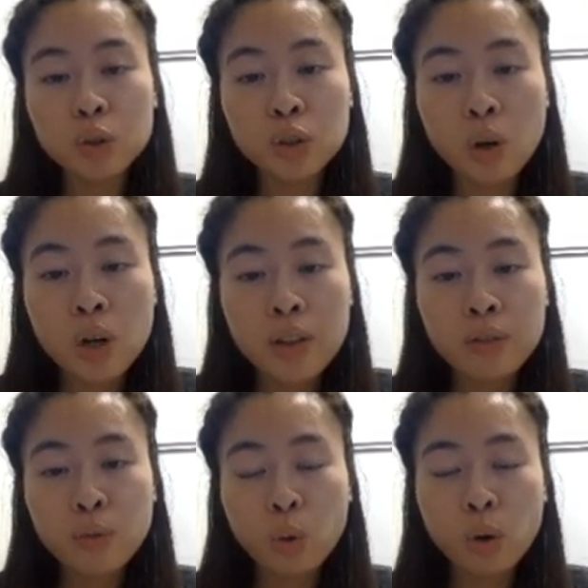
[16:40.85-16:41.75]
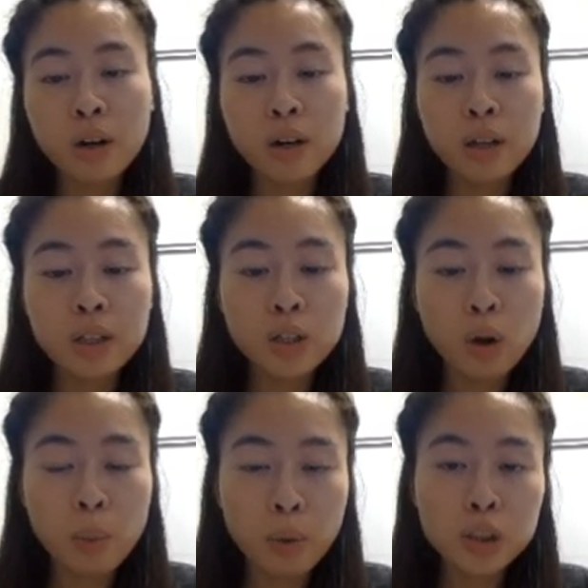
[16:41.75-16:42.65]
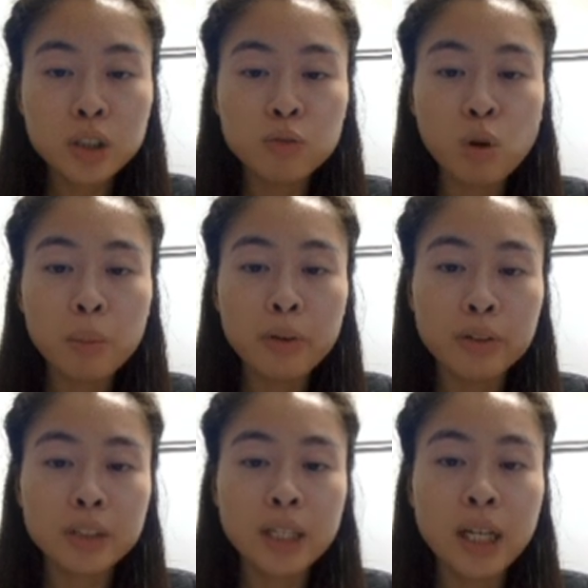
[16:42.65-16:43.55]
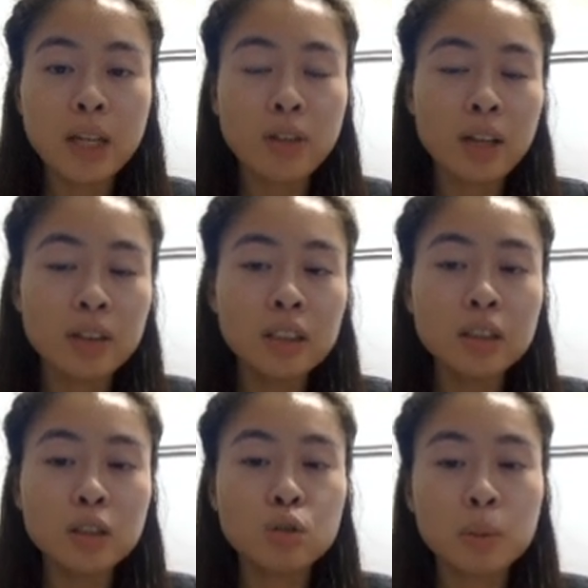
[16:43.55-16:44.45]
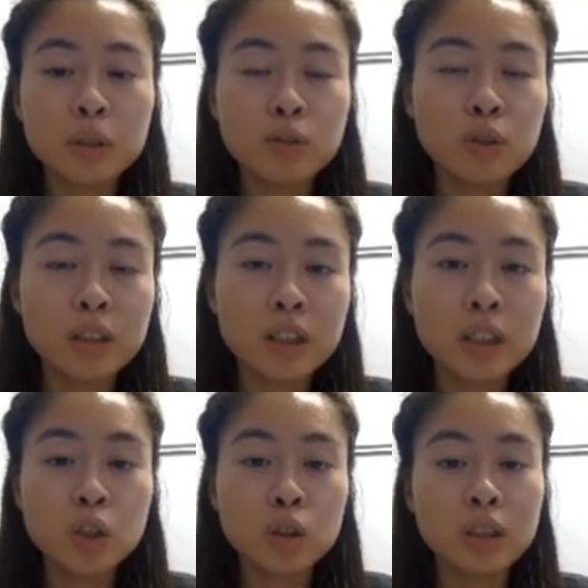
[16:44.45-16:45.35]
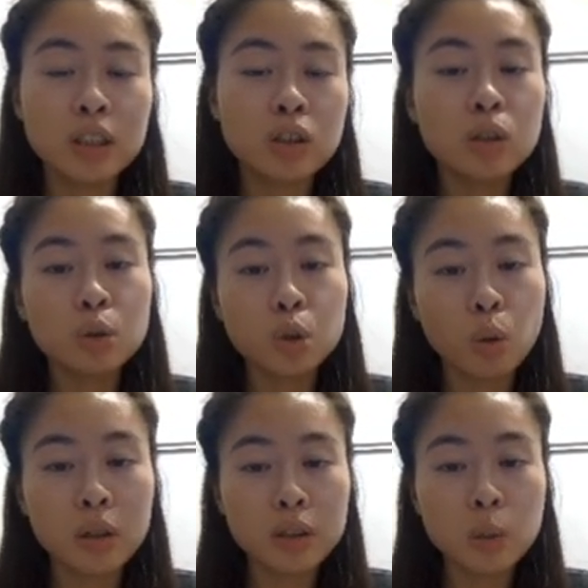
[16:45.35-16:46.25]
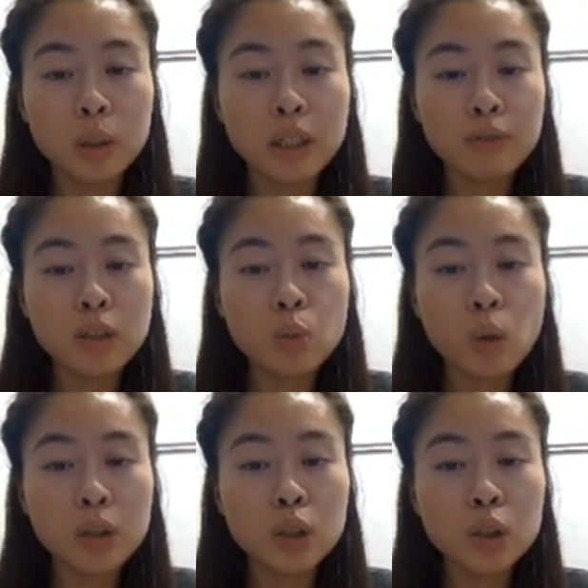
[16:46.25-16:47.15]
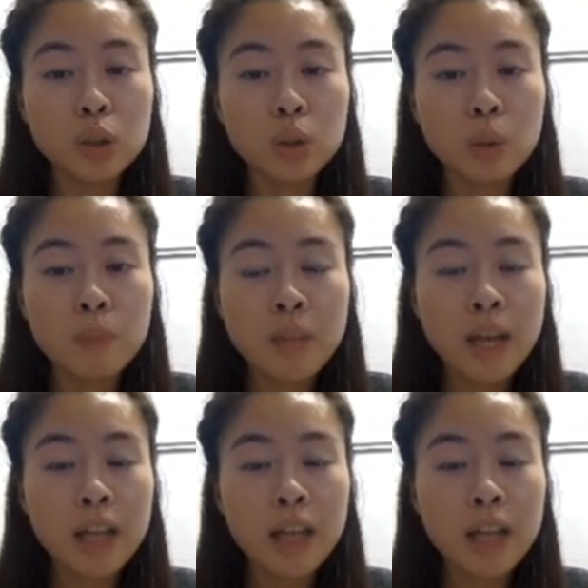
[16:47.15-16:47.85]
So for you know merch informer they're saying that this description for this t-shirt is too short so we definitely want to